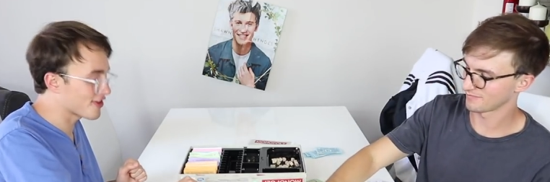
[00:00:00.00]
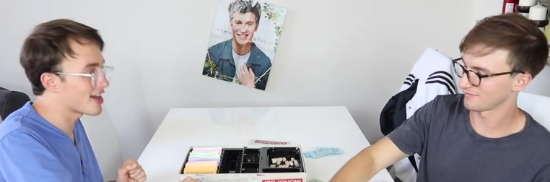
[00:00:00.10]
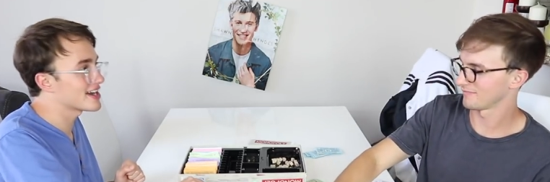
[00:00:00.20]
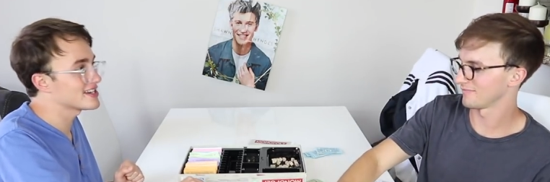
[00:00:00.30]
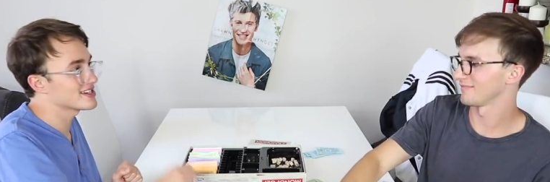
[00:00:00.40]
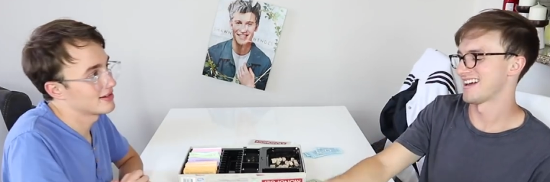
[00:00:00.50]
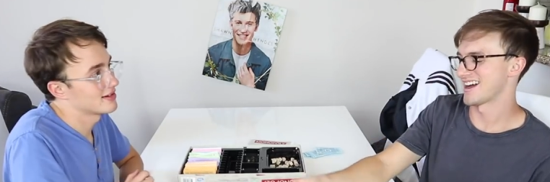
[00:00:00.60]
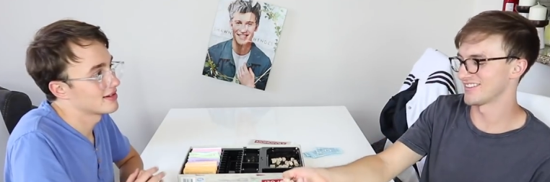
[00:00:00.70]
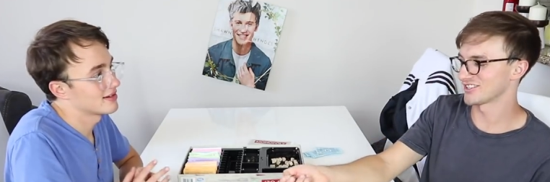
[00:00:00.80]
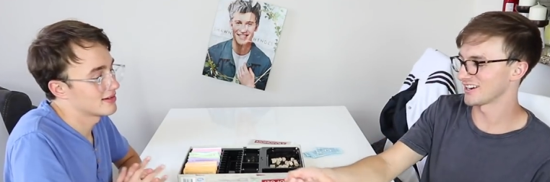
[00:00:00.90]
Speaker 1: friend. I'm
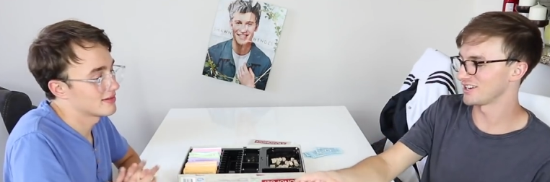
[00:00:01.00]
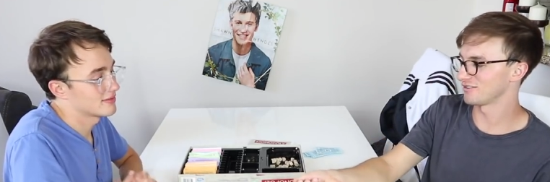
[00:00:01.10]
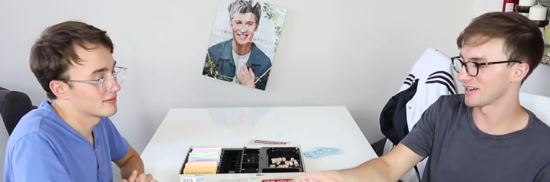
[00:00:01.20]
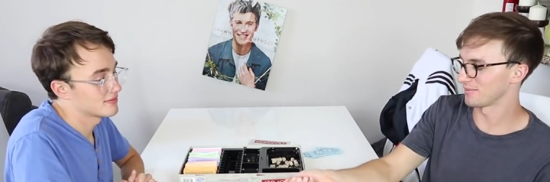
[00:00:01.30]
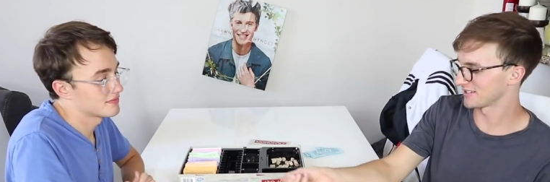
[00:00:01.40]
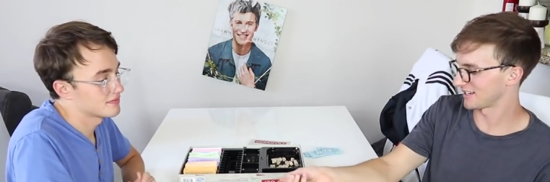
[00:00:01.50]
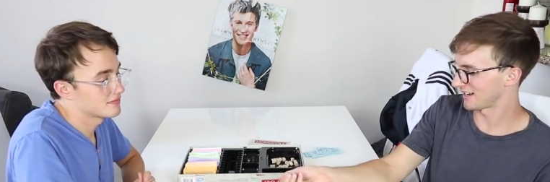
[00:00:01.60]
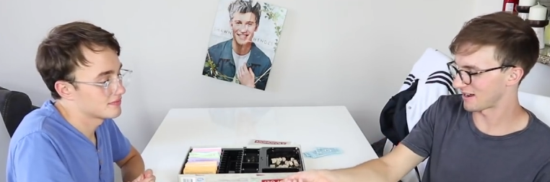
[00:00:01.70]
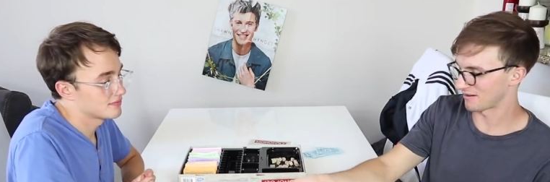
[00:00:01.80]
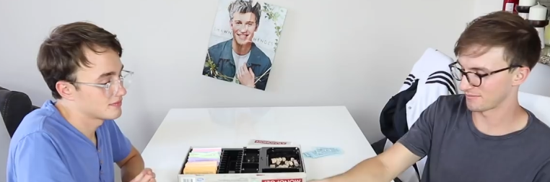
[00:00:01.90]
gonna try to do doubles to get
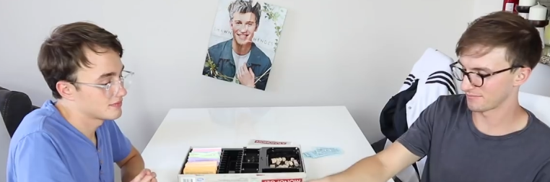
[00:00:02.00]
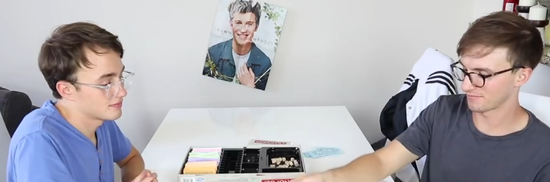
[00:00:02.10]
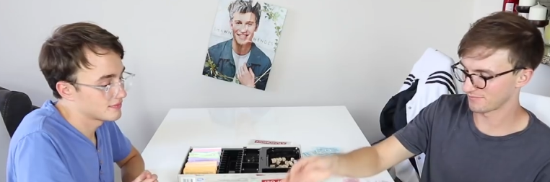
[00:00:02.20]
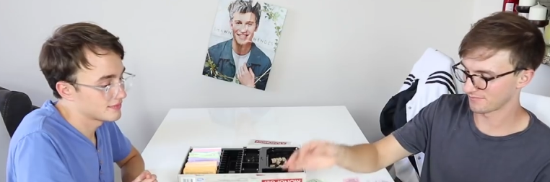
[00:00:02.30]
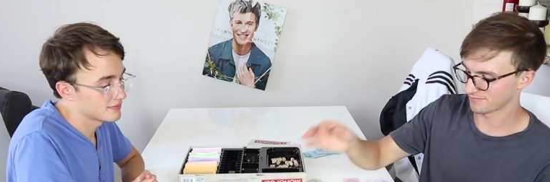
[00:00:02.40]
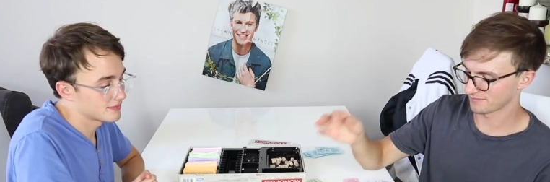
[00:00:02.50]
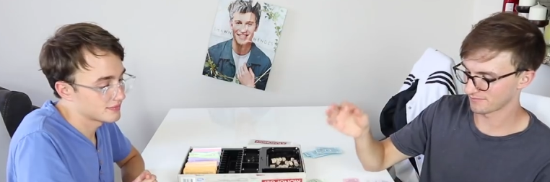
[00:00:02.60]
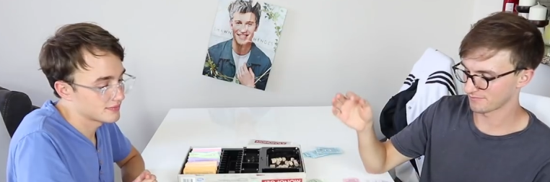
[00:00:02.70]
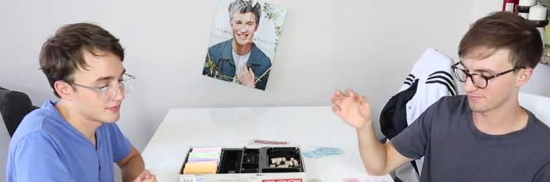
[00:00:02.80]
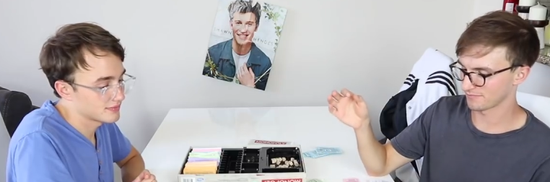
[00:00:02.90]
out.
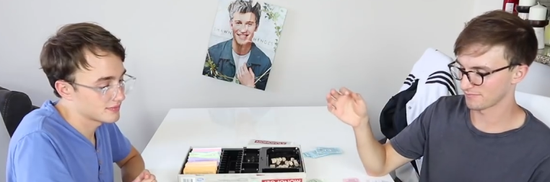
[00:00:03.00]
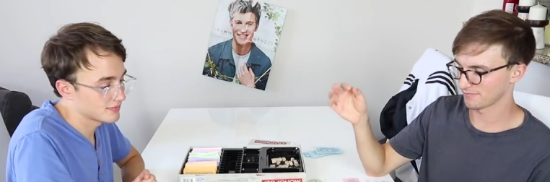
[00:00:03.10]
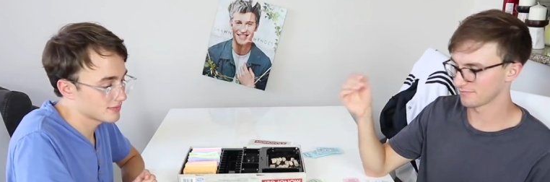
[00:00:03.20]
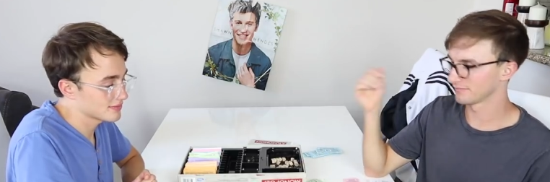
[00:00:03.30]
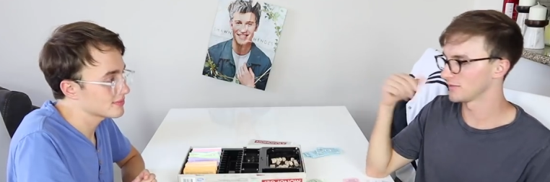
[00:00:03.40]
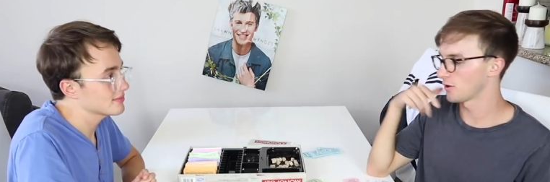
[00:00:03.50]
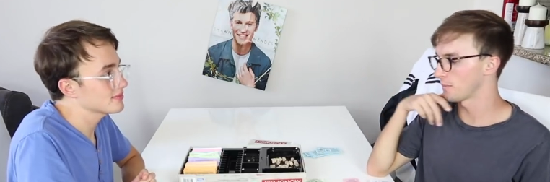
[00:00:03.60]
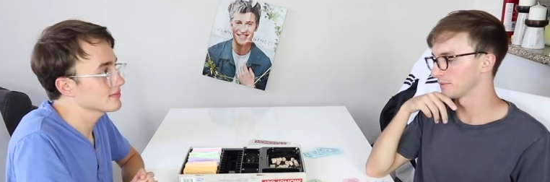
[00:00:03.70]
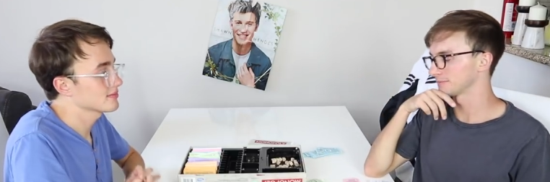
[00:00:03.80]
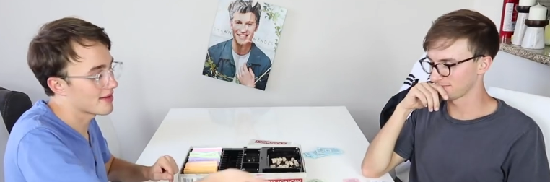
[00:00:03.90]
Nope.
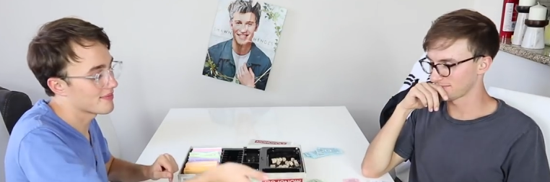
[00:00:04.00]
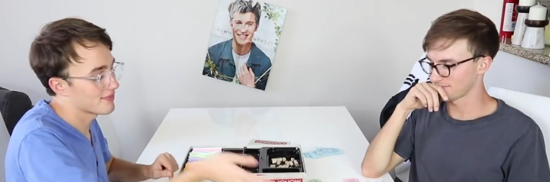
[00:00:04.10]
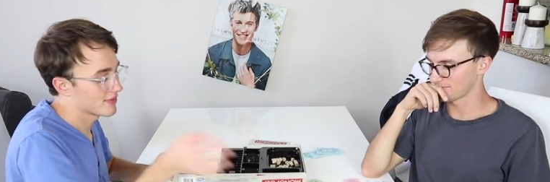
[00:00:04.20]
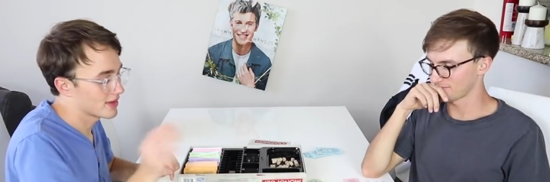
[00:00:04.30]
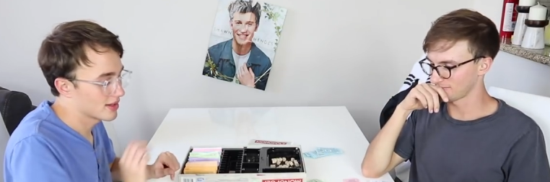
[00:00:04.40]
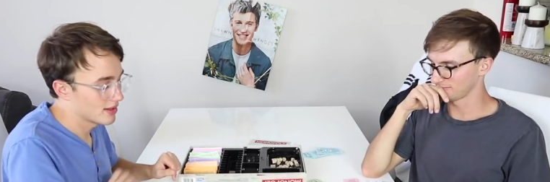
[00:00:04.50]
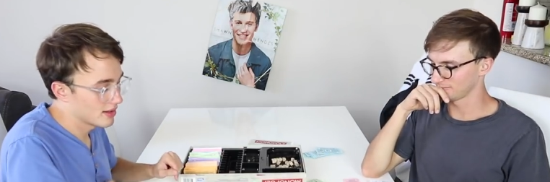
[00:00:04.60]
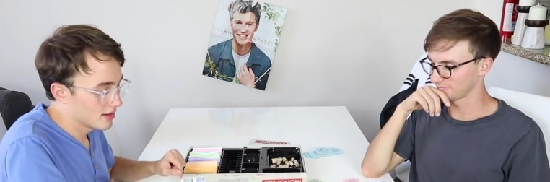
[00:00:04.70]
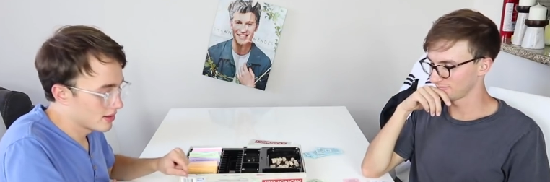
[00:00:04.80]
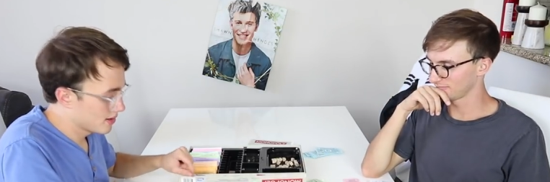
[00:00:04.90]

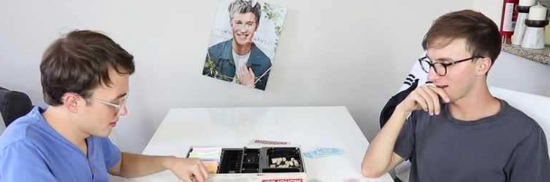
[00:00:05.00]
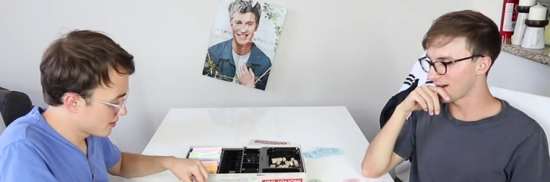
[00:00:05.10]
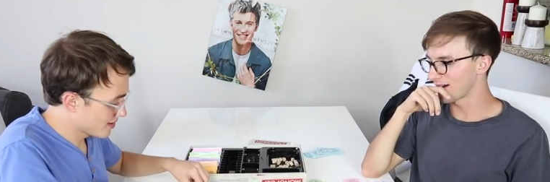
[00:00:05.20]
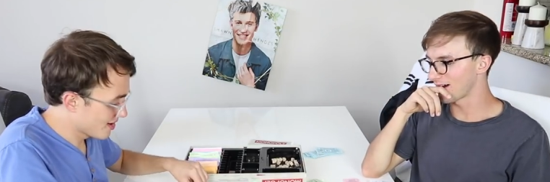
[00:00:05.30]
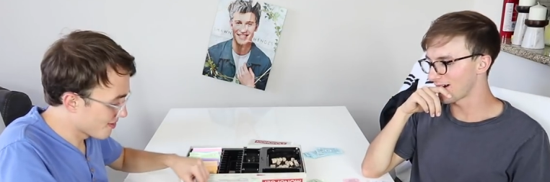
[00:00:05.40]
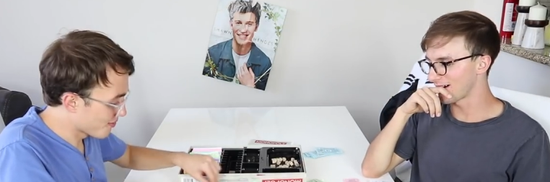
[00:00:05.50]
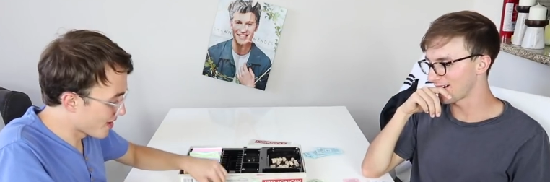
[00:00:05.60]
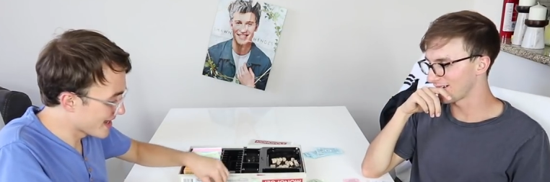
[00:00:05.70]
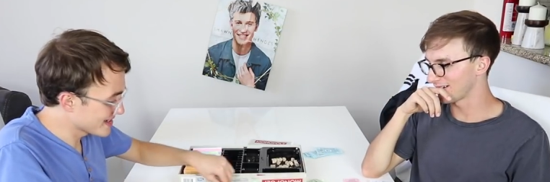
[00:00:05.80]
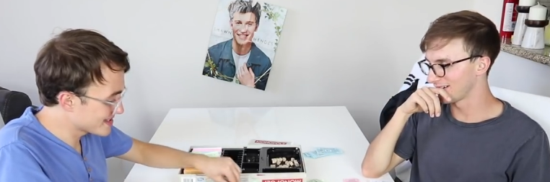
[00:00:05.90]
Oh. Oh
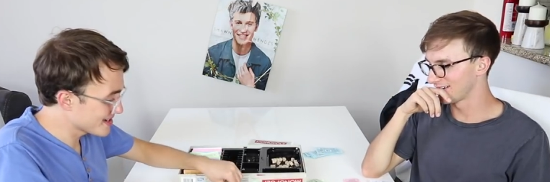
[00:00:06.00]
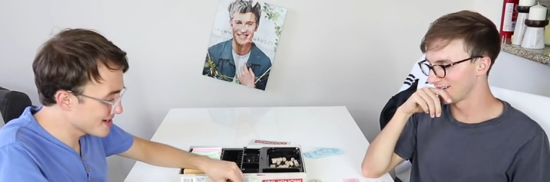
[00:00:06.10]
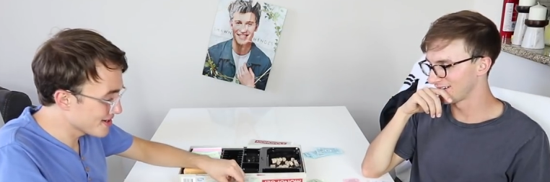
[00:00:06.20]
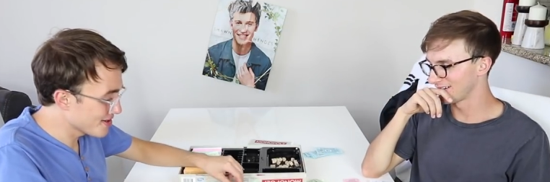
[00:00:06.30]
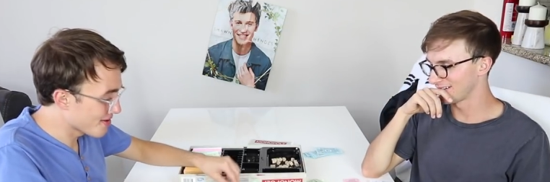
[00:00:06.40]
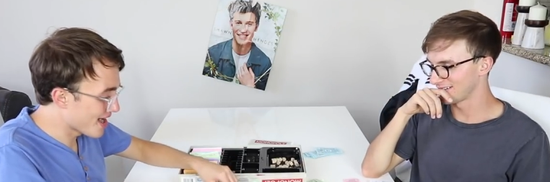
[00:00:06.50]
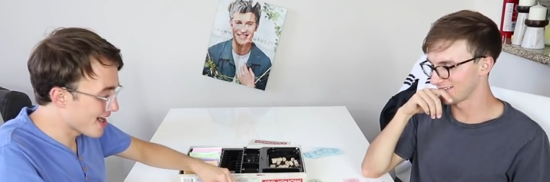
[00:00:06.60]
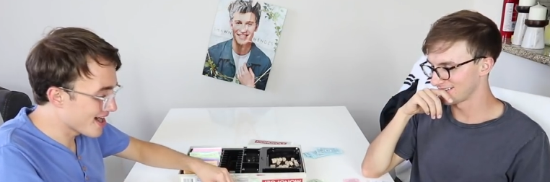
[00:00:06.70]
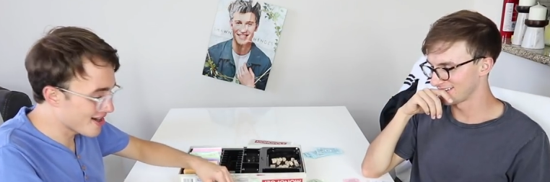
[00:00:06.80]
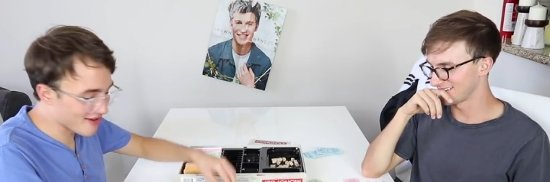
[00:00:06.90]
Speaker 2: one, two. Oh,
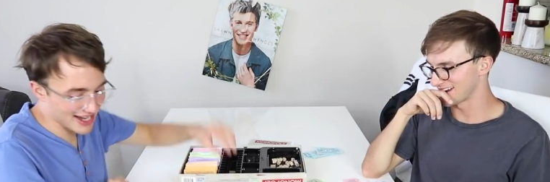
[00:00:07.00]
doubles.